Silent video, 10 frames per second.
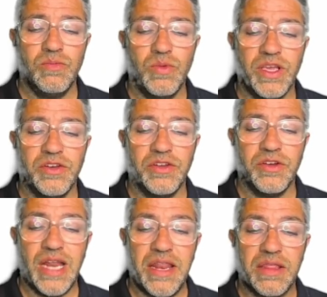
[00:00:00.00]
we can
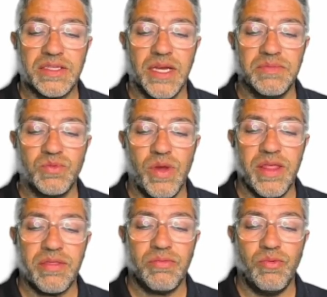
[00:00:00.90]
do length times
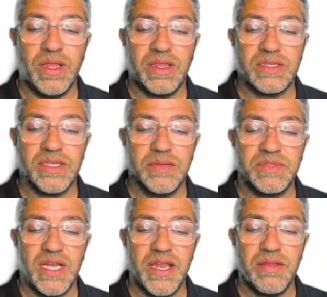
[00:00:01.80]
width, width
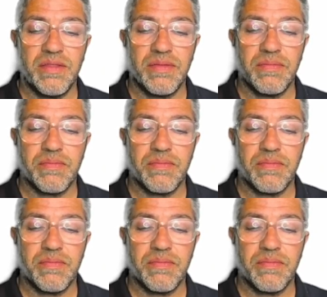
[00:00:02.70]
times length.